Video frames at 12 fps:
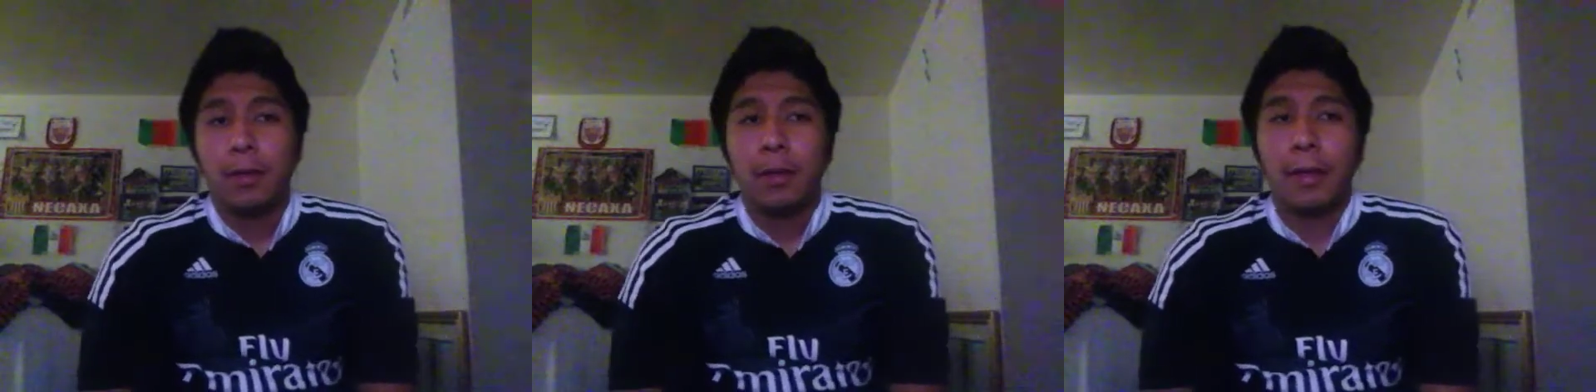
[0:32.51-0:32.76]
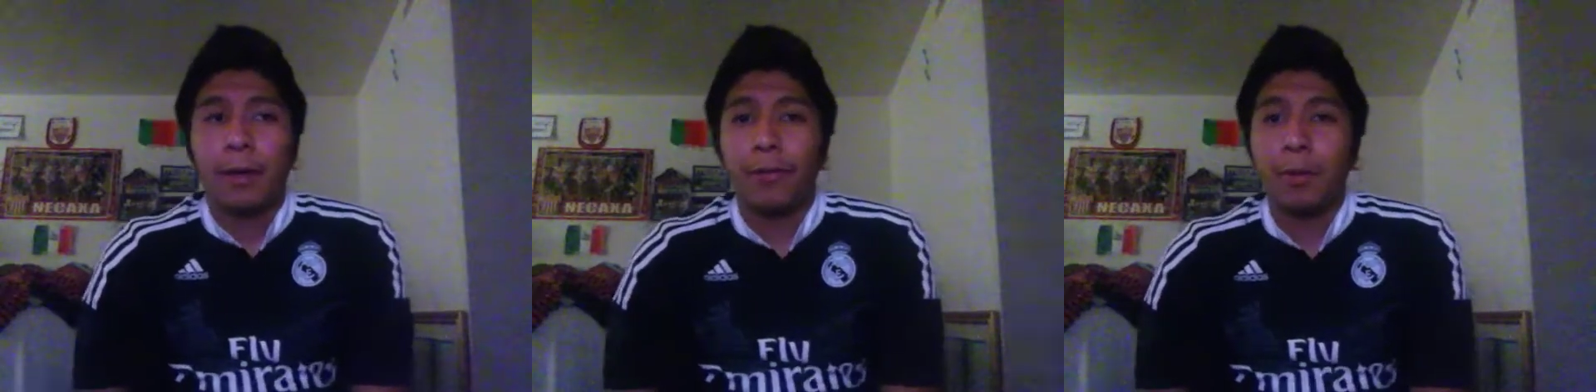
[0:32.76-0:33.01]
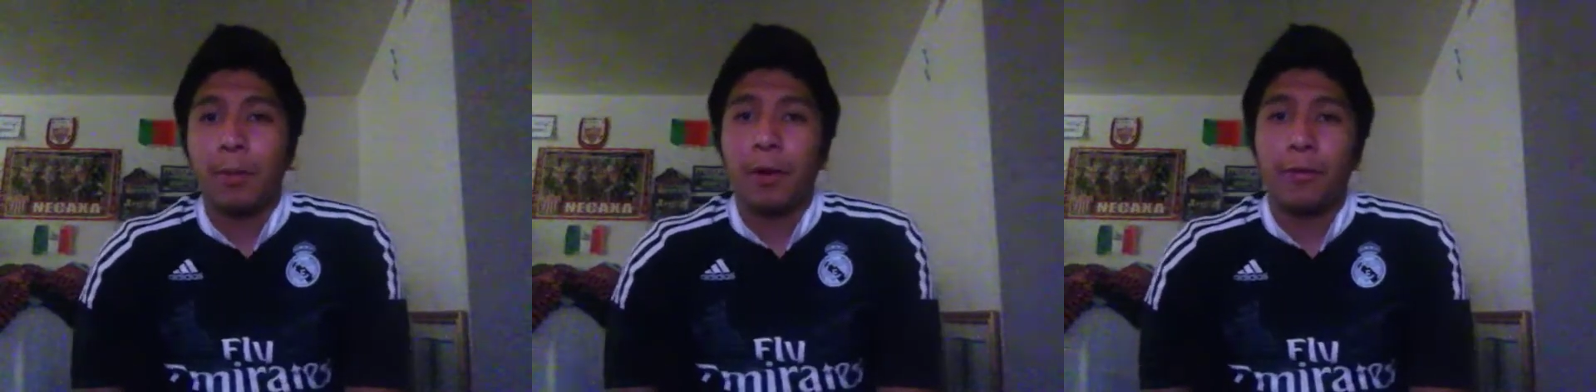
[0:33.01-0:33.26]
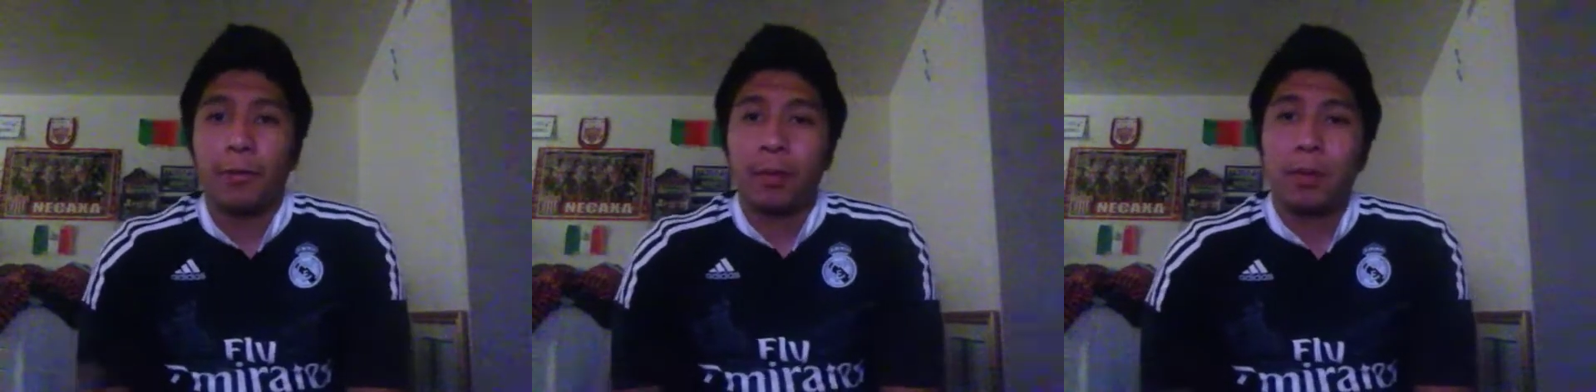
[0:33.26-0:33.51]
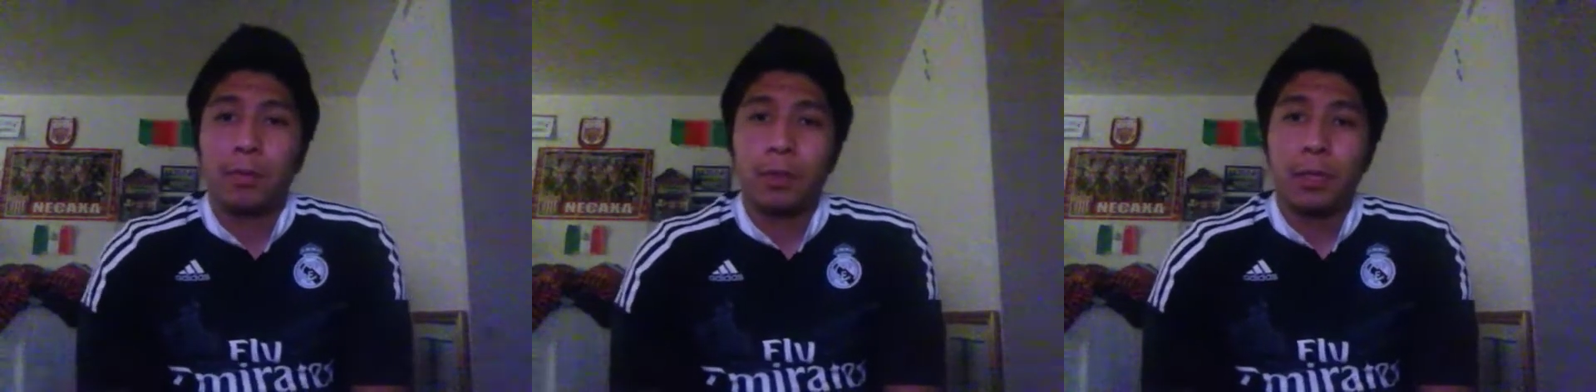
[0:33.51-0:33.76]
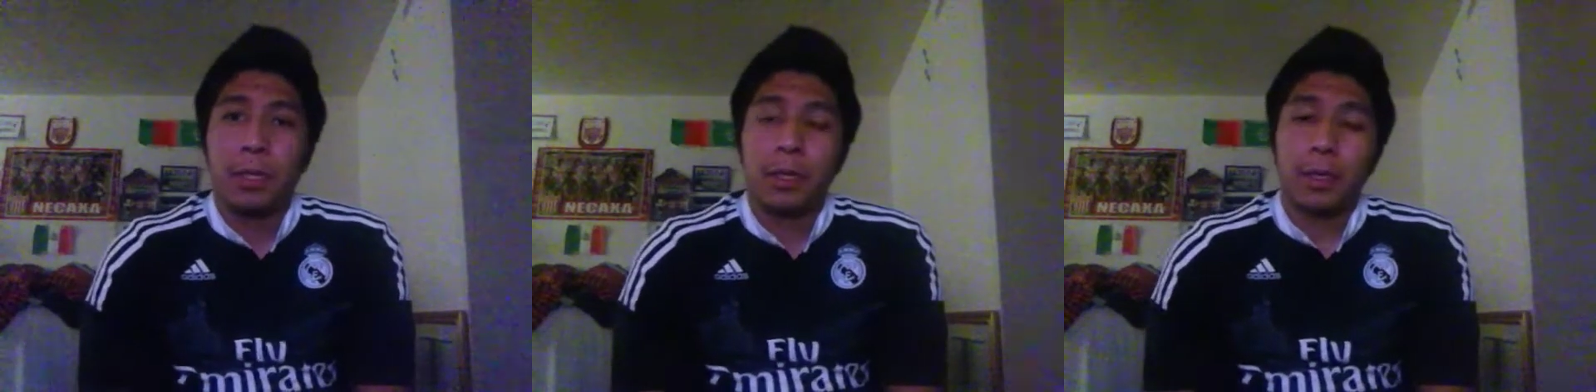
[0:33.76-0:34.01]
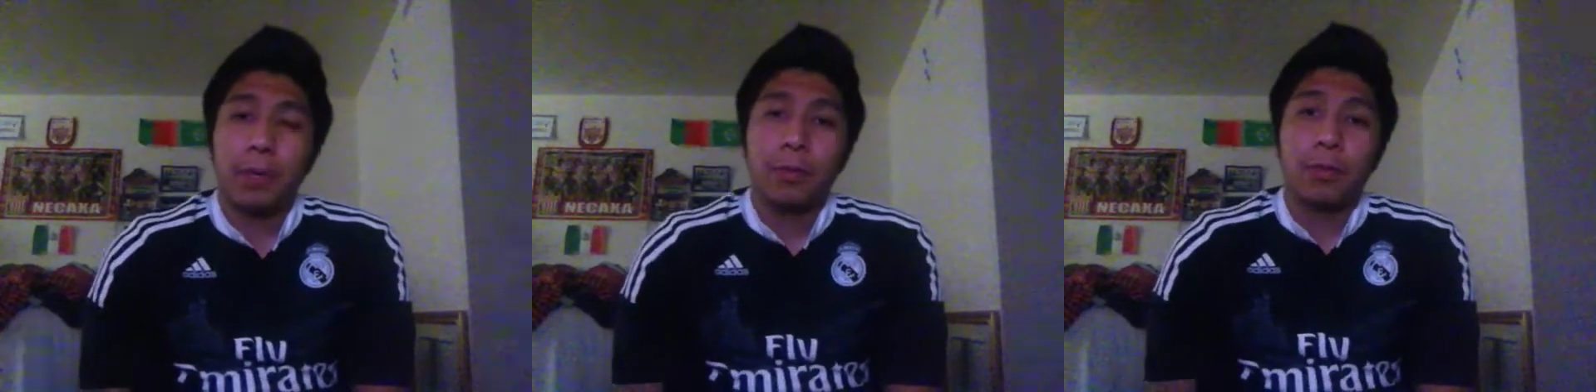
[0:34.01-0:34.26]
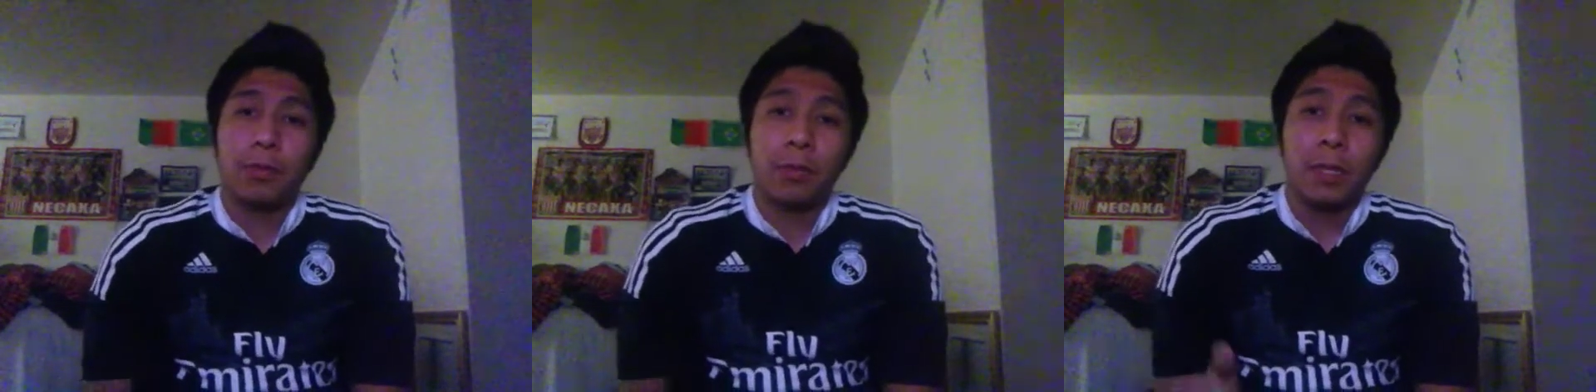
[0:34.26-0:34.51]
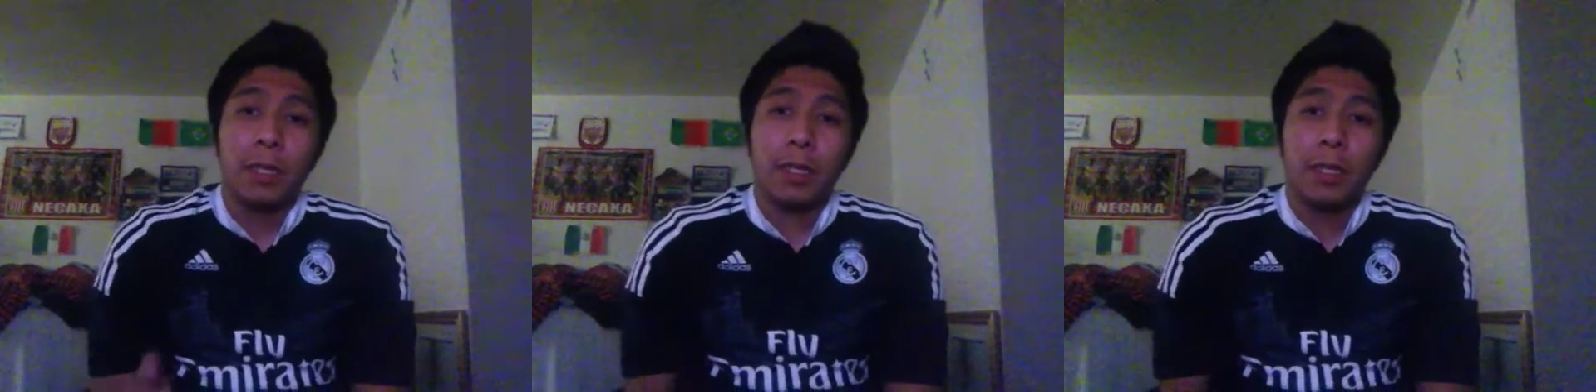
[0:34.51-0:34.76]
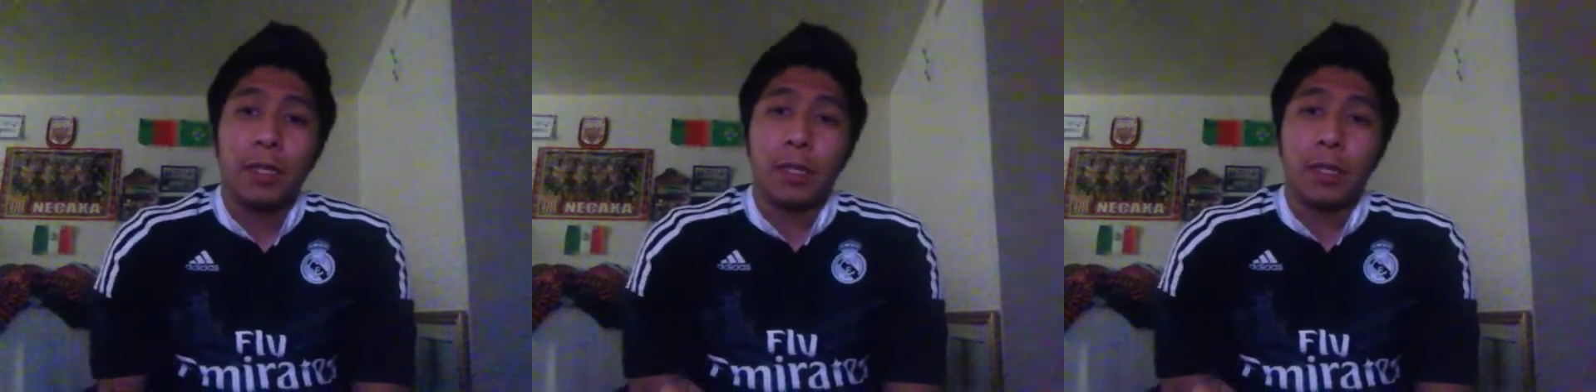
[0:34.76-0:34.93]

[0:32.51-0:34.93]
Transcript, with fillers: Like, I feel bad for Real Madrid. Like, it was really,